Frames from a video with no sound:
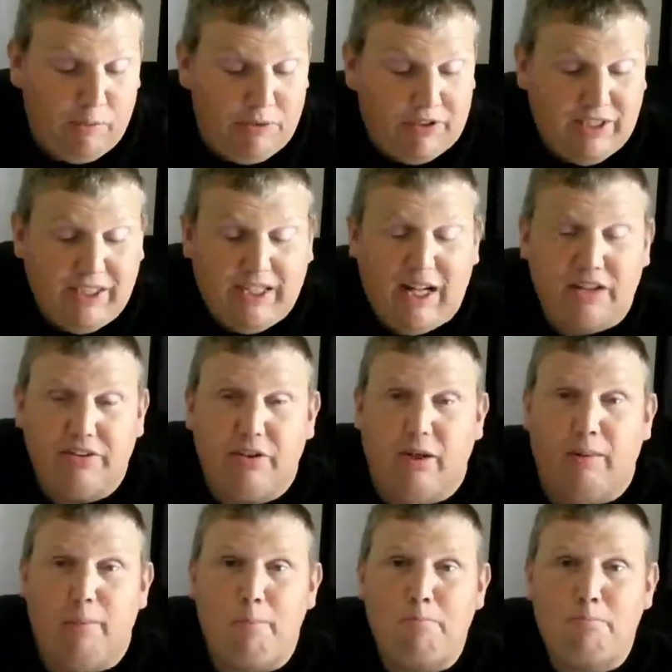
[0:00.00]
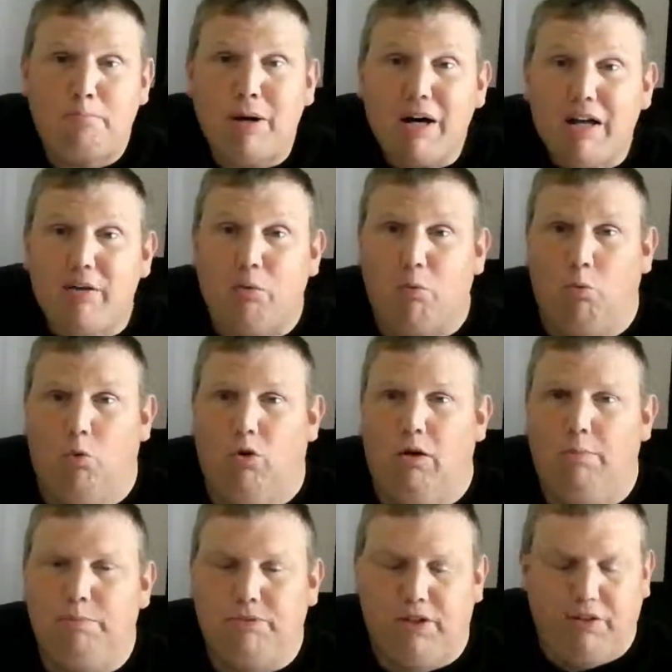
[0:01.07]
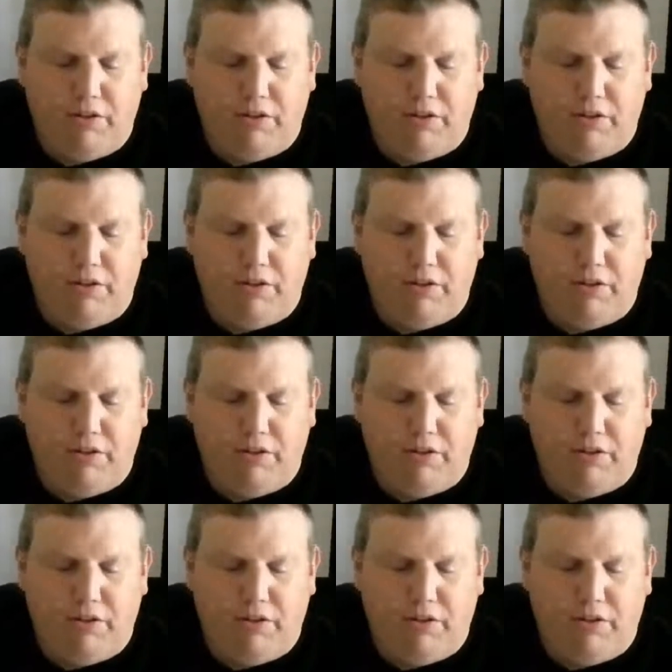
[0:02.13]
but they got their butt whooped,